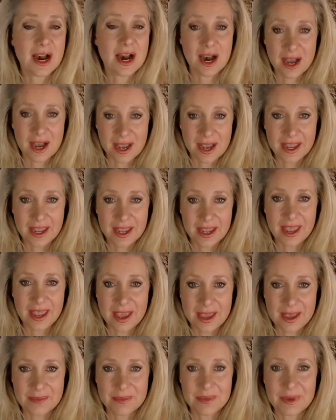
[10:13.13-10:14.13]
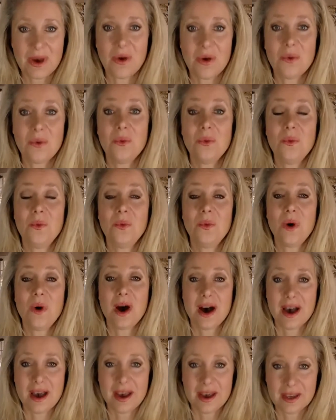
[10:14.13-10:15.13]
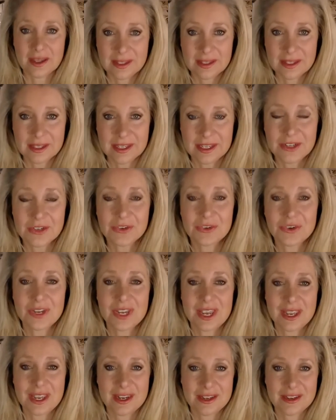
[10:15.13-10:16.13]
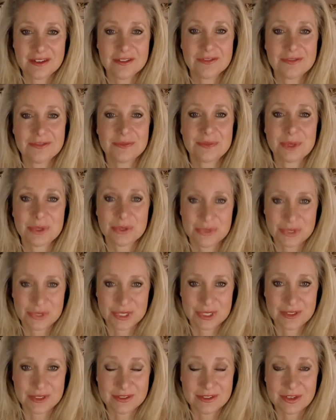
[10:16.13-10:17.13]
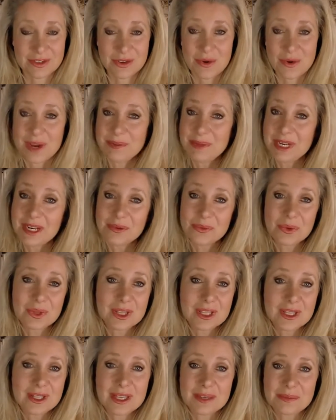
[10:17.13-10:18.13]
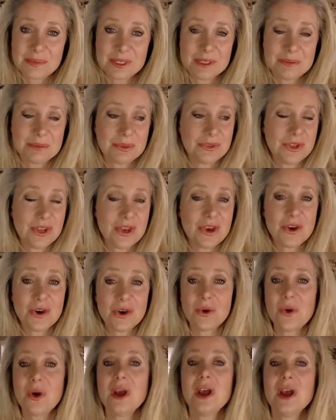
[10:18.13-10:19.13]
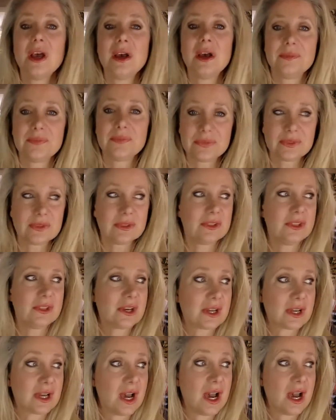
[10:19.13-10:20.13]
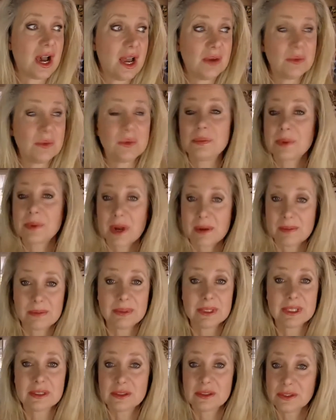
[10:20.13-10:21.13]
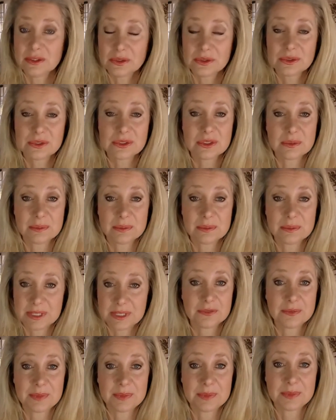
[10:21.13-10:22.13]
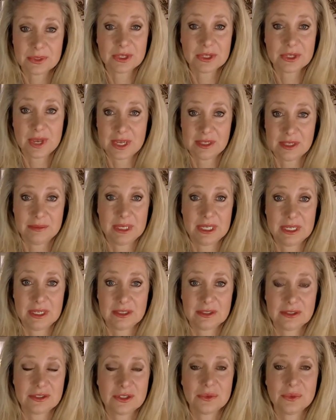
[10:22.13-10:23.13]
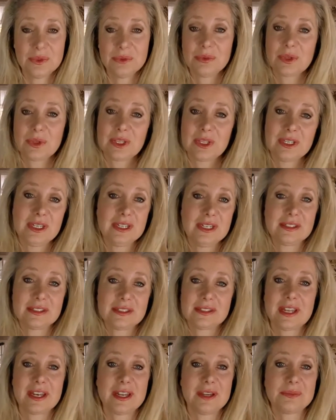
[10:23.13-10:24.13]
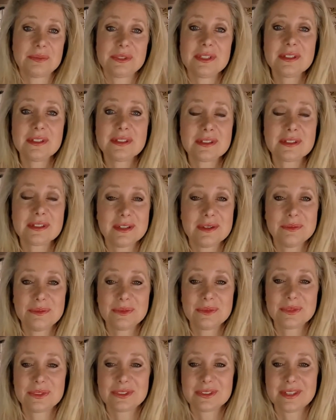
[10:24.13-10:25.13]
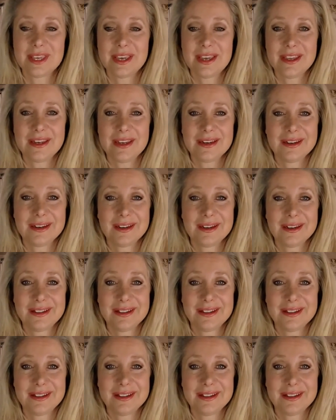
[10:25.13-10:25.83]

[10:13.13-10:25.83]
I am a wildly creative person. So, I mean, I really let people know look, I will probably lose the piece of paper you hand me. So we really need to set up systems that